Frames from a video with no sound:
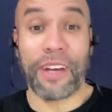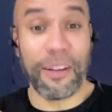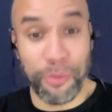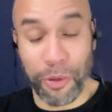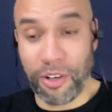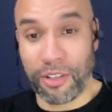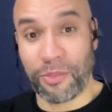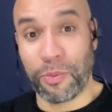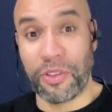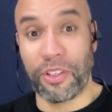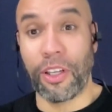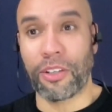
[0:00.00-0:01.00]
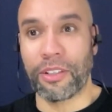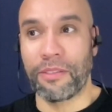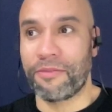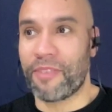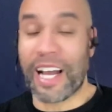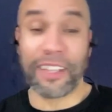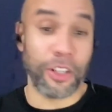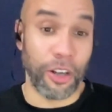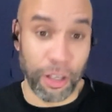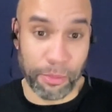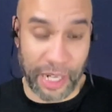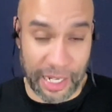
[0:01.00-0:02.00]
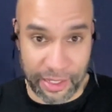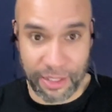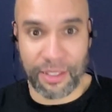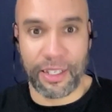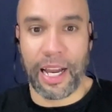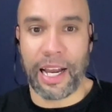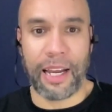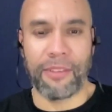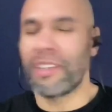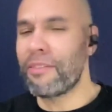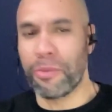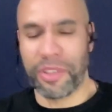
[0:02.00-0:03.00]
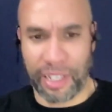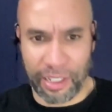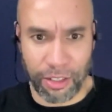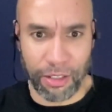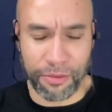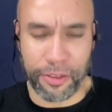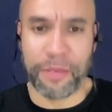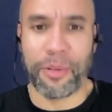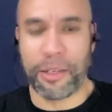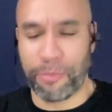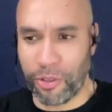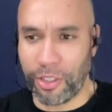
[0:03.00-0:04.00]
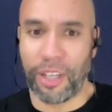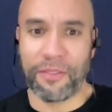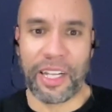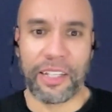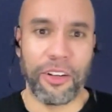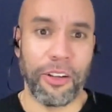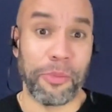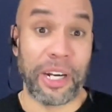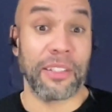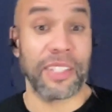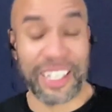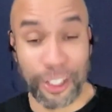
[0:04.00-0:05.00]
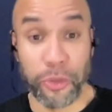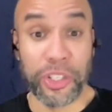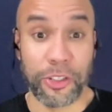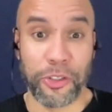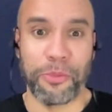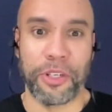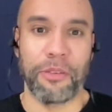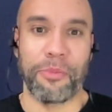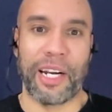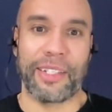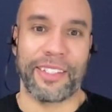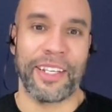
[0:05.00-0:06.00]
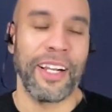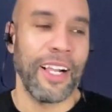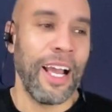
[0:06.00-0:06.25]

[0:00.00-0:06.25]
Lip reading: I've worked with a lot of alcohol brands, never with an alcohol-free brand, but a lot of alcohol brands, including some new brands.